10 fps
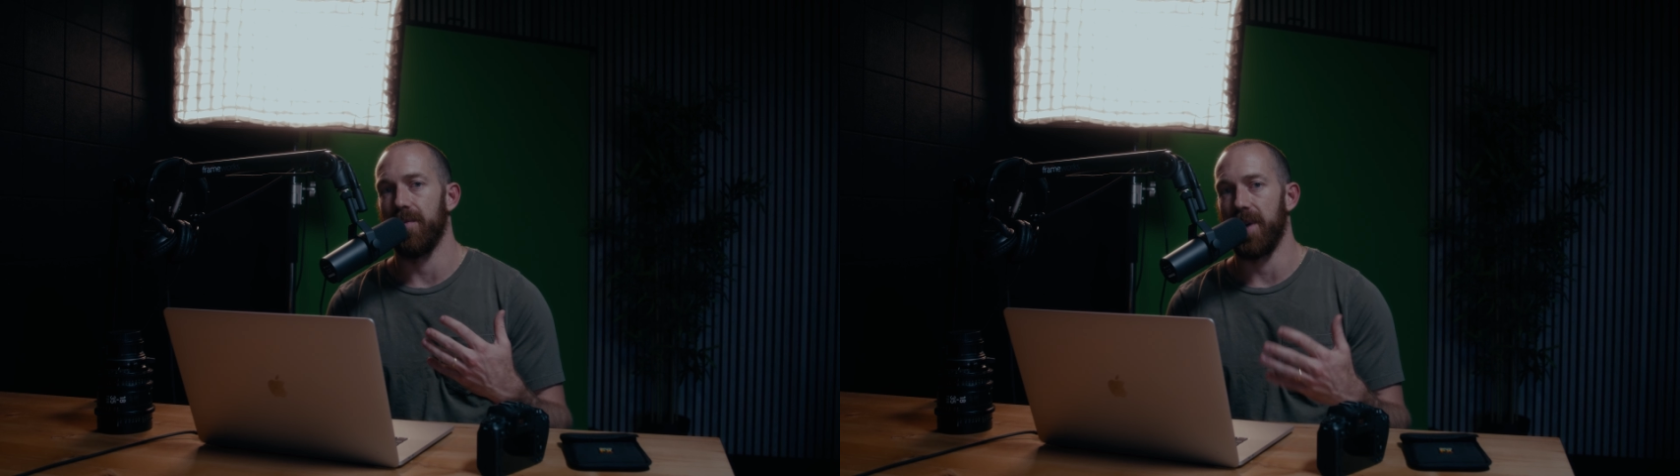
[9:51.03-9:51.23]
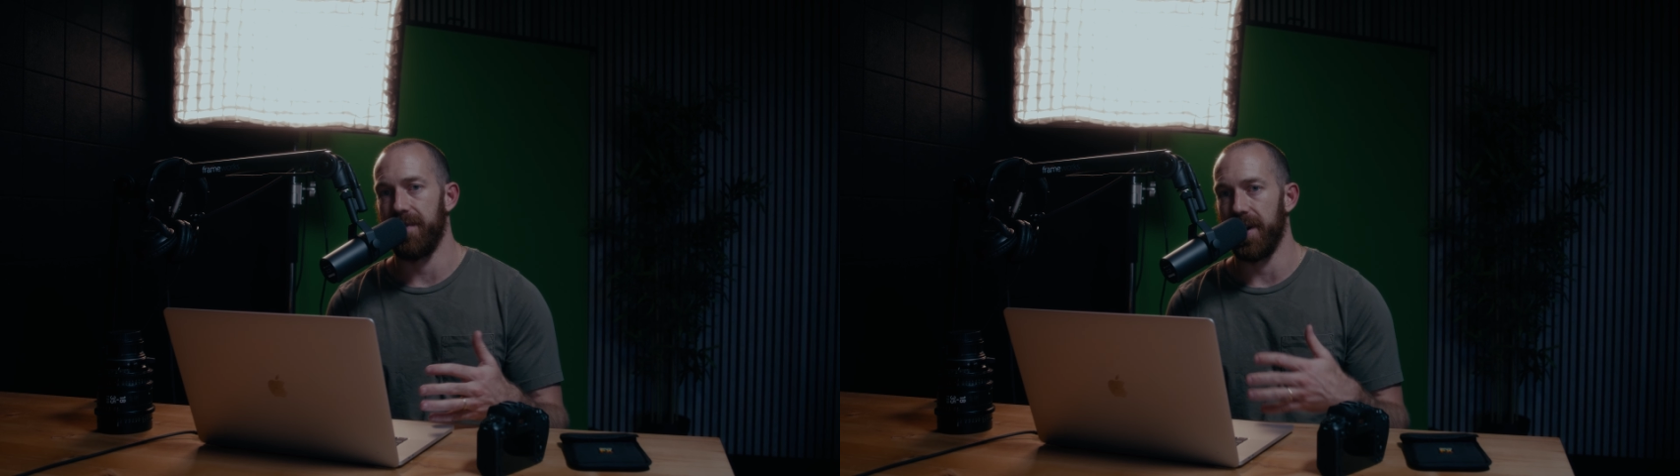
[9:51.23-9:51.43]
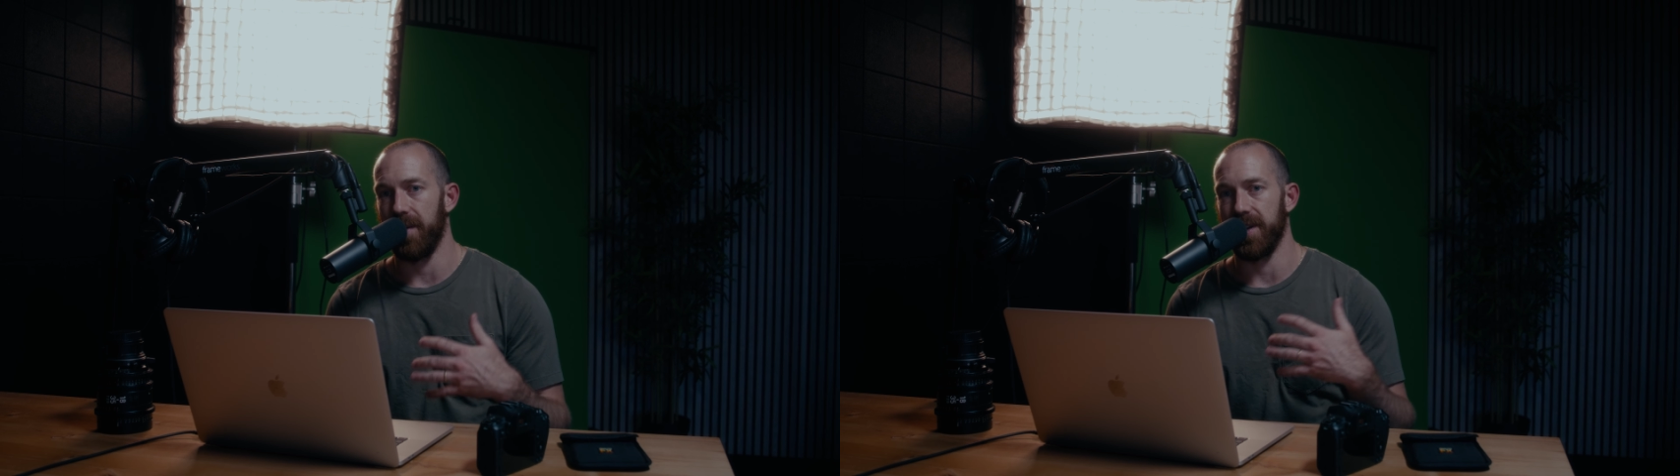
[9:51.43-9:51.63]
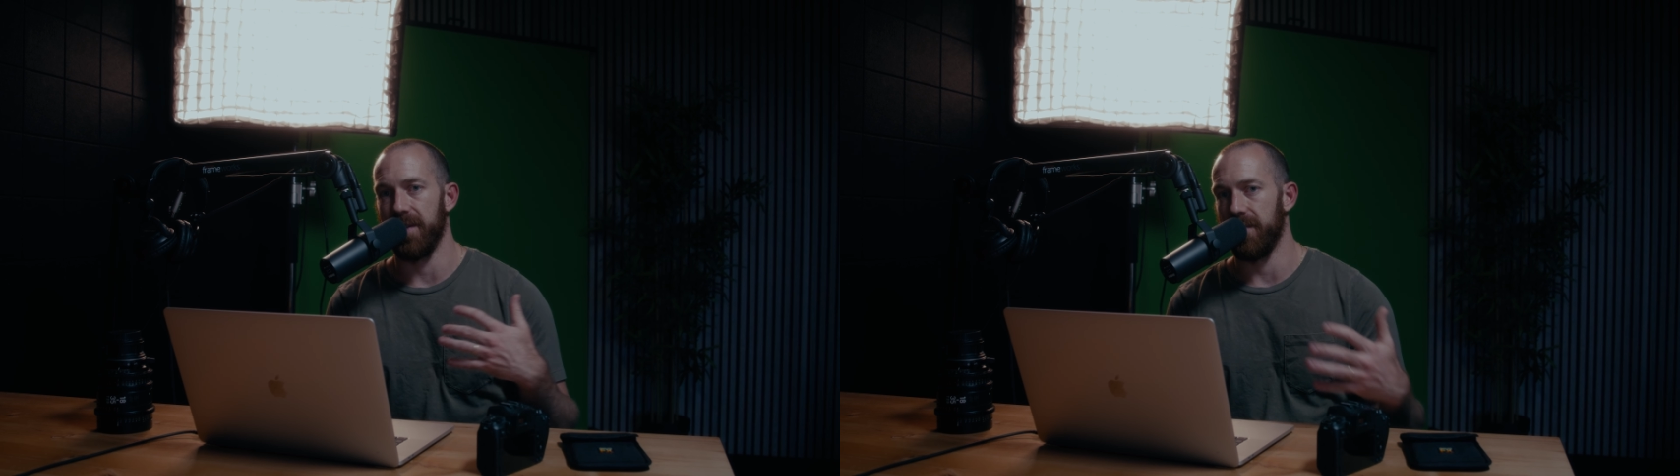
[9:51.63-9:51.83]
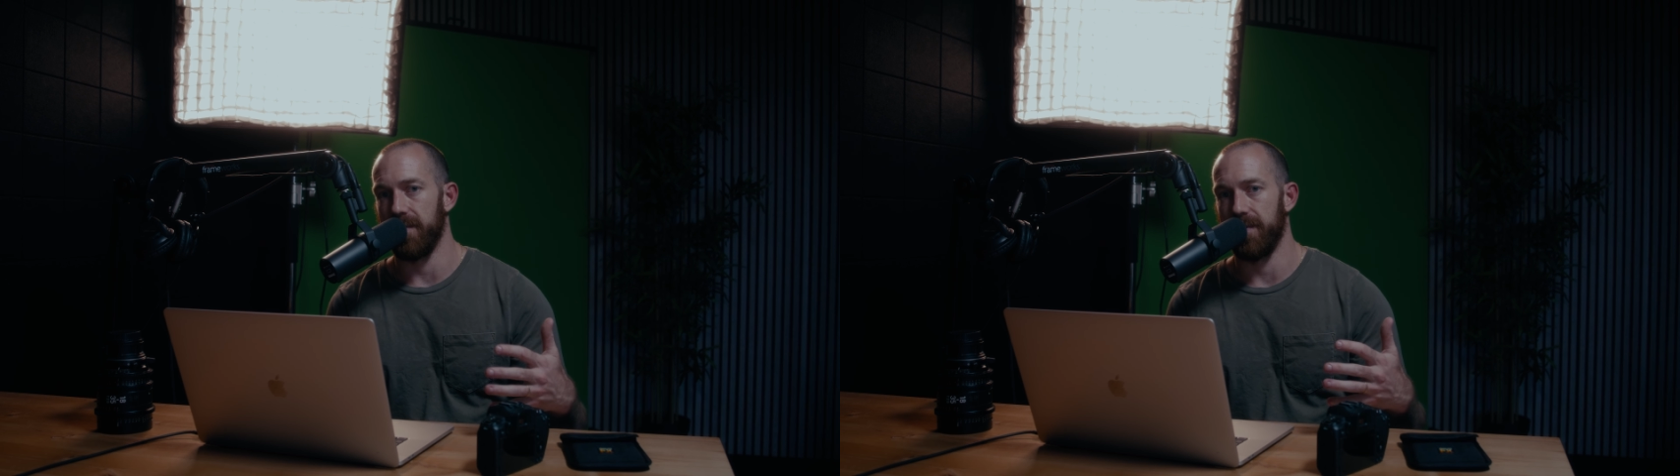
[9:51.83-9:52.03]
for my family,
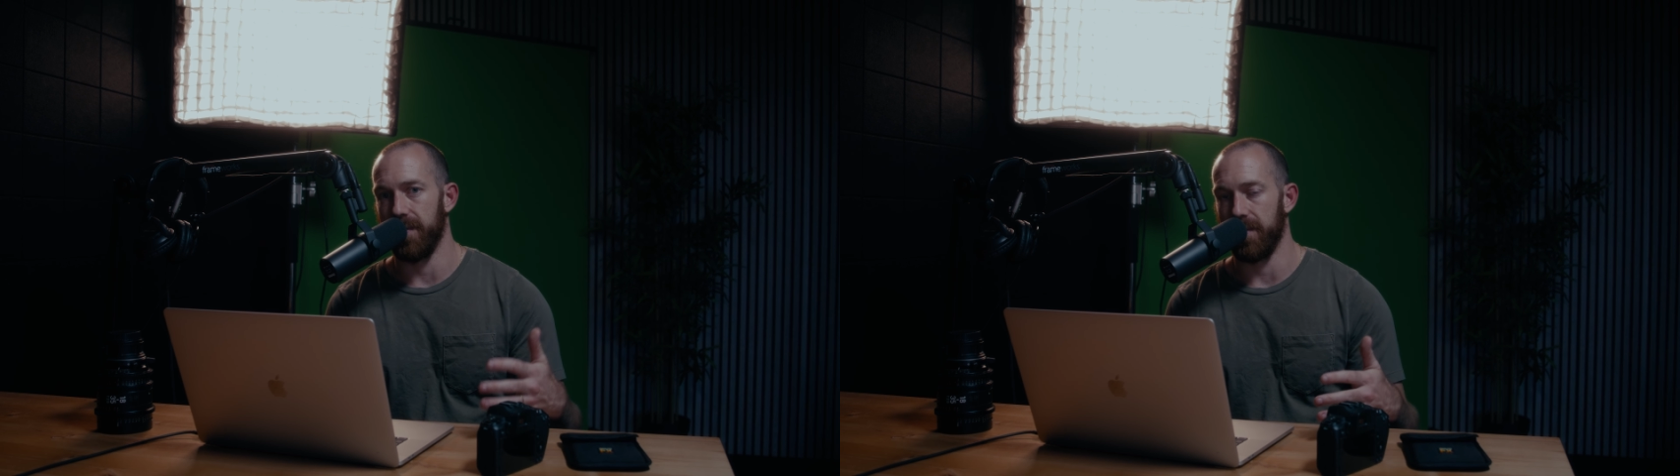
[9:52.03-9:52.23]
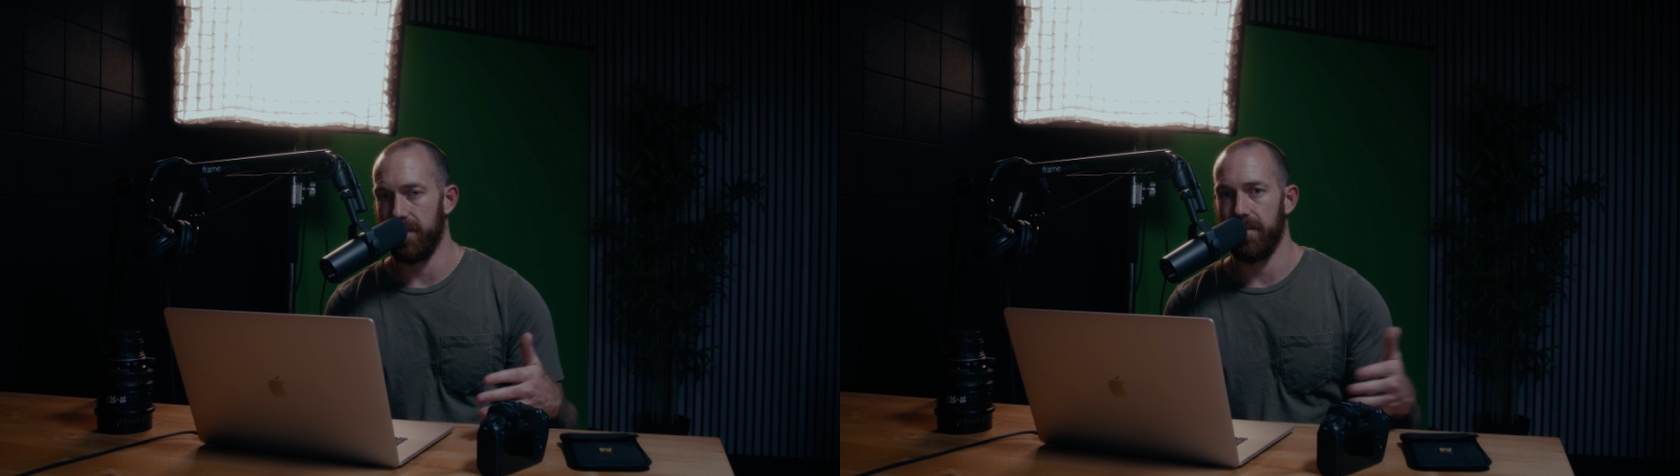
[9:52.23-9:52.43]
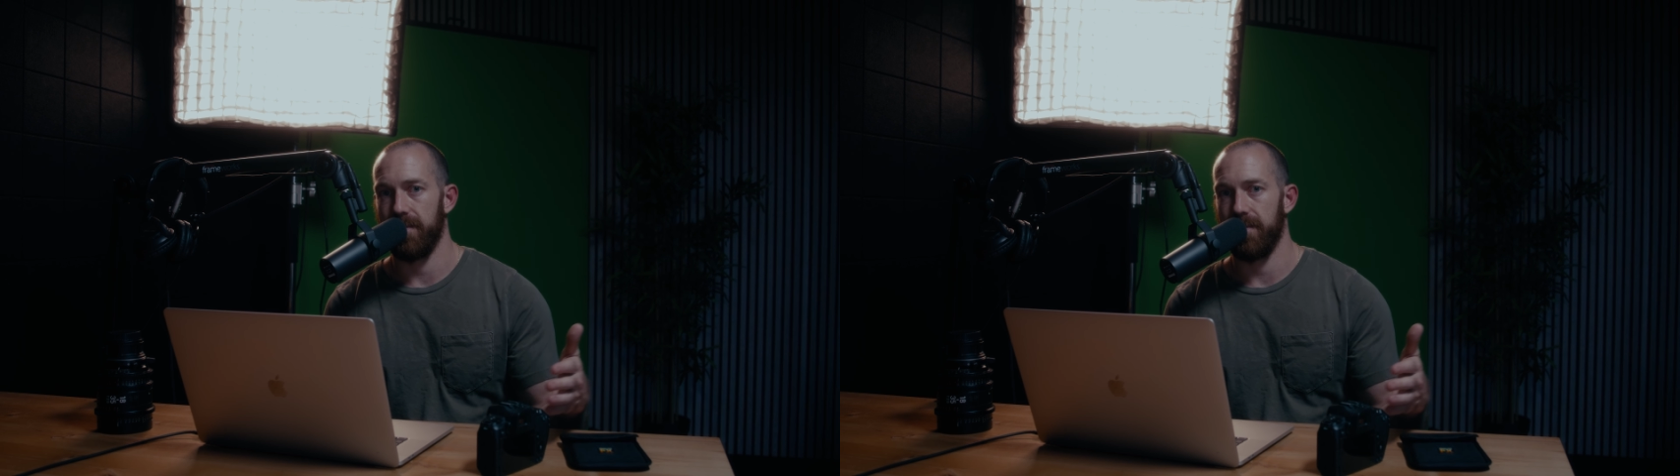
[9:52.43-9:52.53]
and for